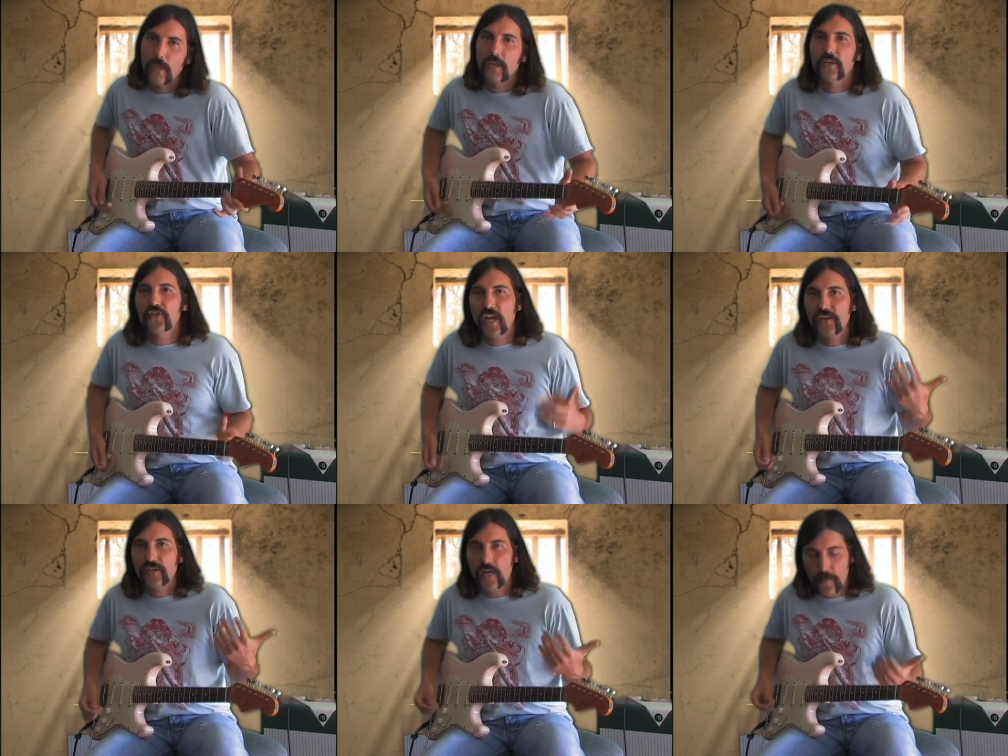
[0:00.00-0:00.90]
You can
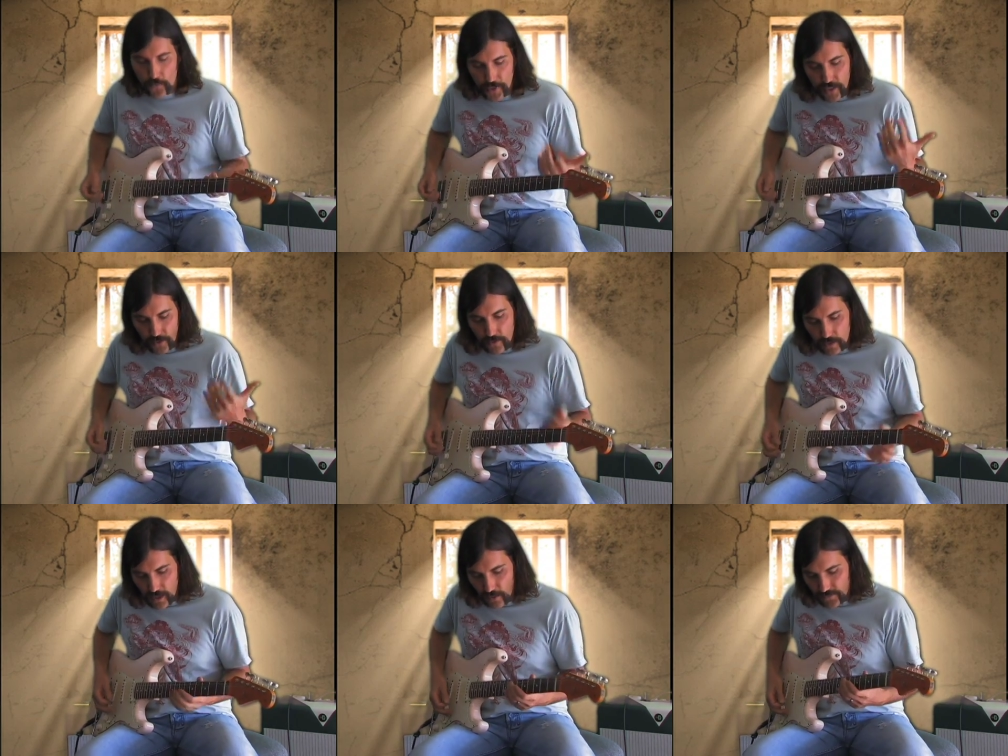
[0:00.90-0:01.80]
change it up, or you can do it,
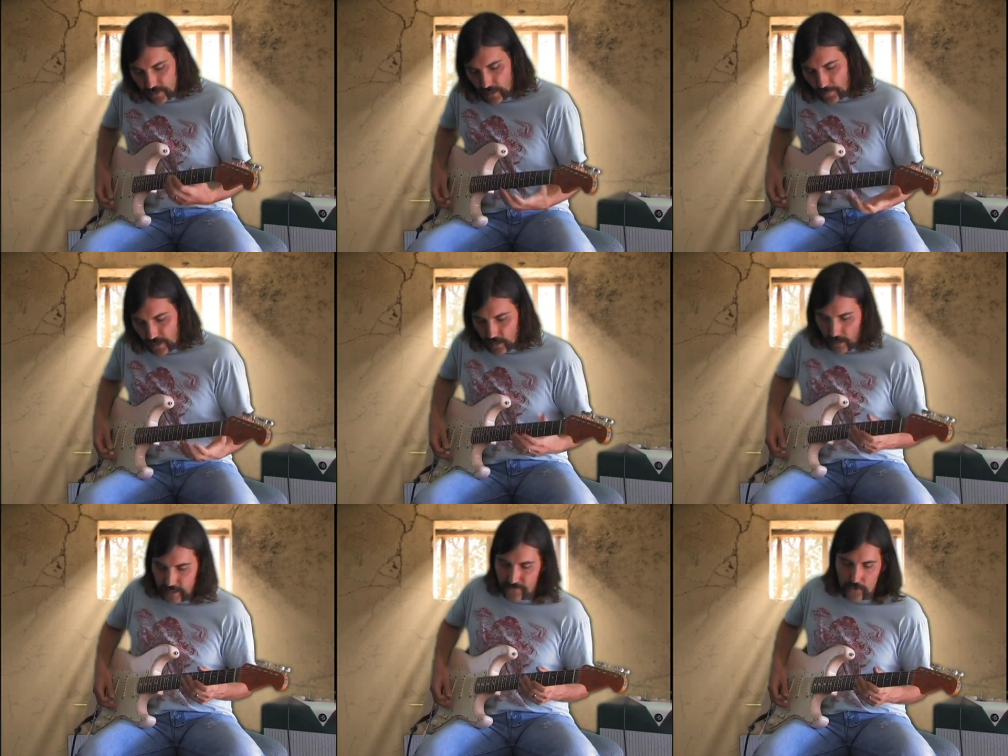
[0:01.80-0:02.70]
you know, something,
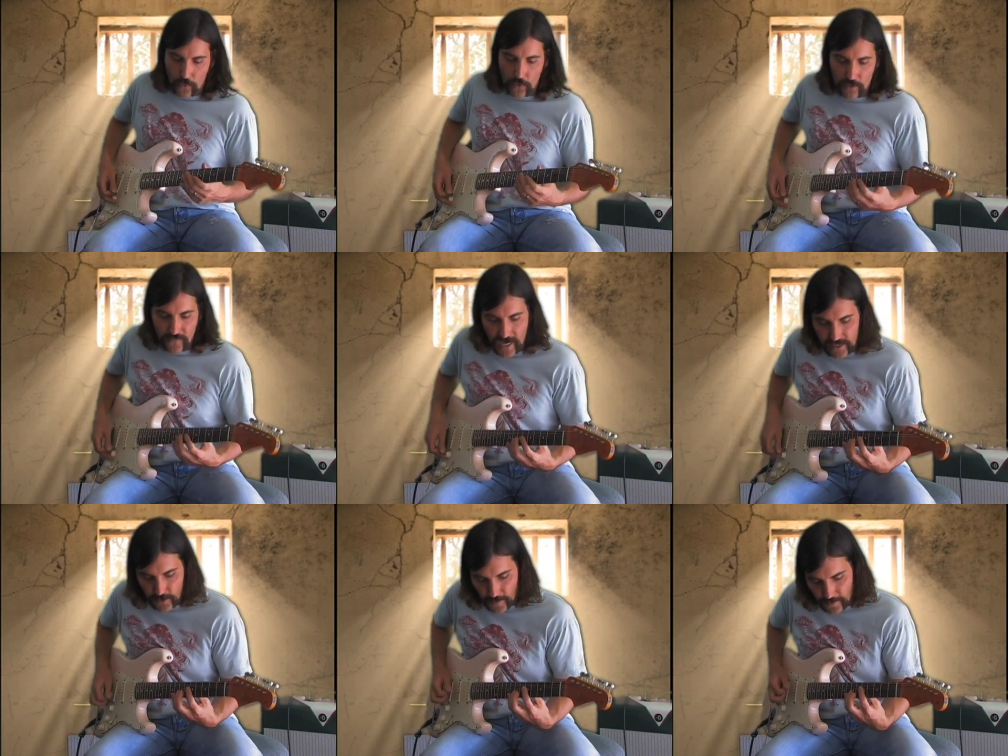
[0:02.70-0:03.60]
a different chord,
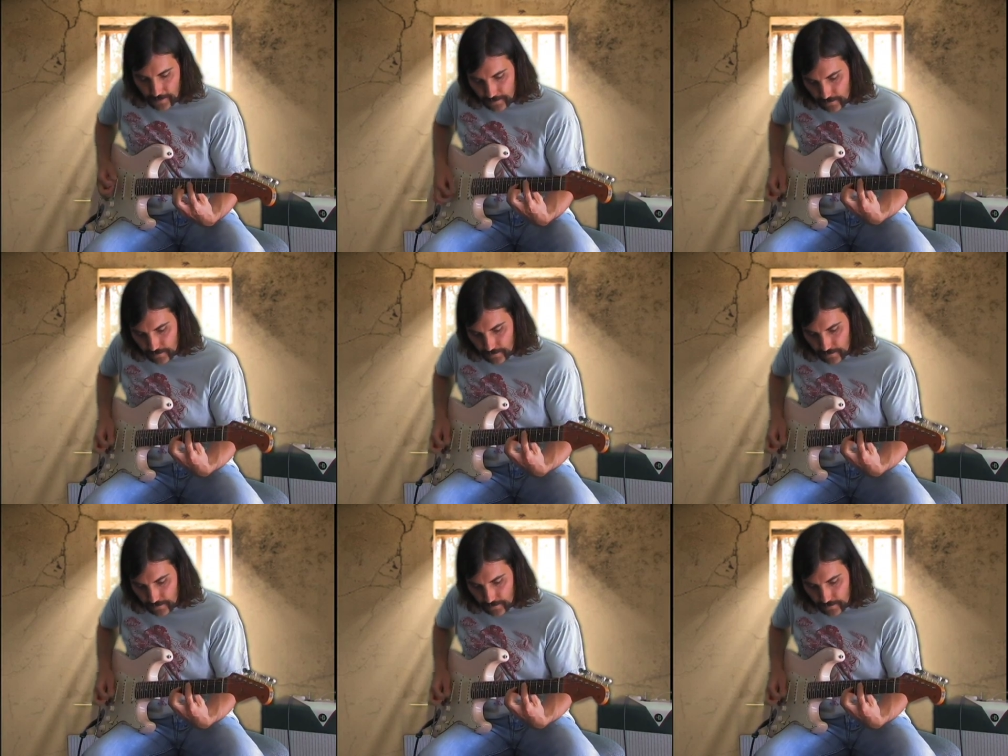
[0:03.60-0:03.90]
faster maybe.